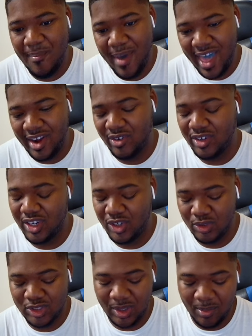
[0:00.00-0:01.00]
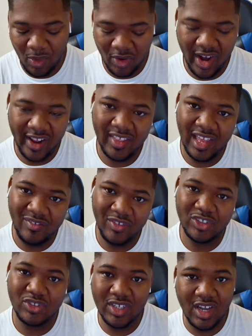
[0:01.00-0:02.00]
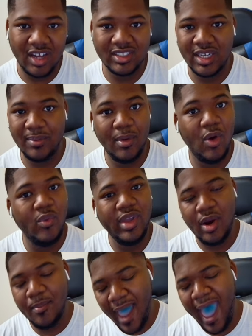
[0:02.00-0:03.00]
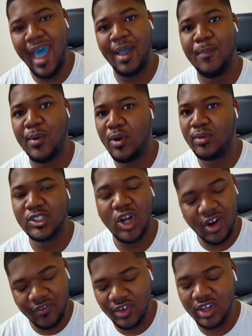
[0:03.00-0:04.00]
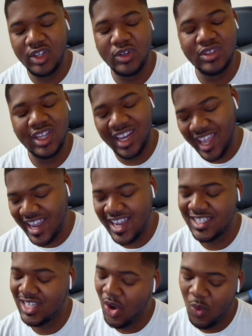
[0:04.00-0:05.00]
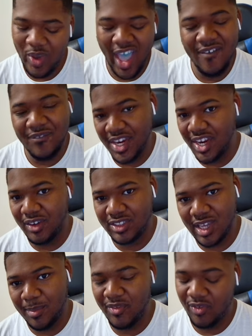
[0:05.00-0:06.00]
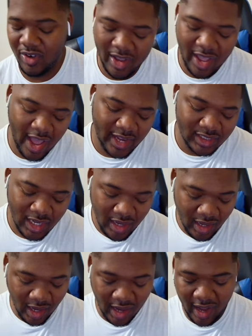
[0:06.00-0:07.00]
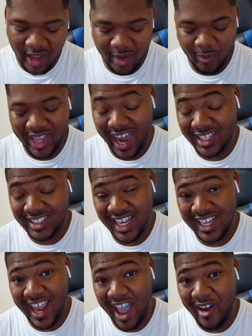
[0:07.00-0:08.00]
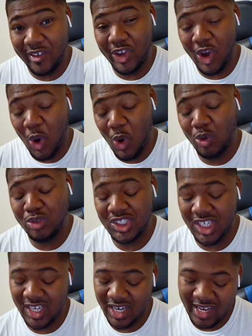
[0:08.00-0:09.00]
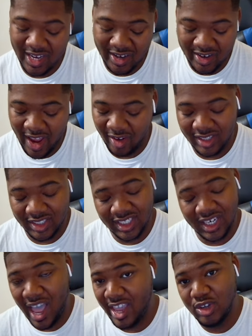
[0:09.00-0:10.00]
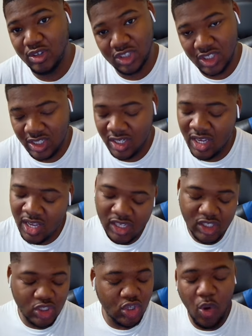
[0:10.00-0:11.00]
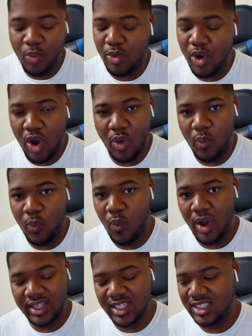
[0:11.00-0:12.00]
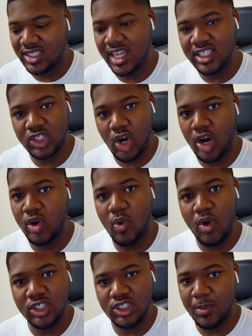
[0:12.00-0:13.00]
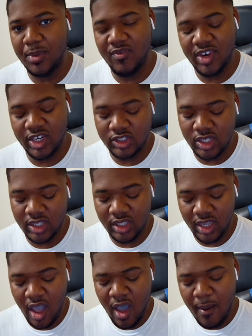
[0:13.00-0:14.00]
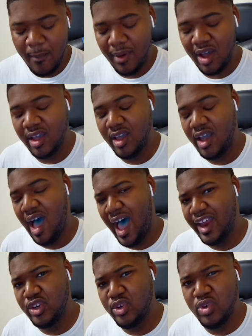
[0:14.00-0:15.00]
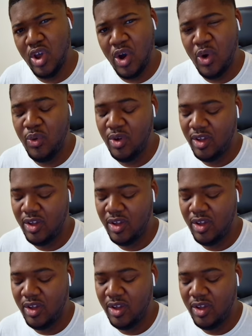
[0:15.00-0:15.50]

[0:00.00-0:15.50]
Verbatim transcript: Battle to do some more 9th anniversary content, bro. We are back, bro. Sorry for the little delays. We got videos coming for you guys. Uh, and we got to take down Gogeta here. Now, listen, I usually don't know what these stages are. I don't watch JP videos or anything, but I do know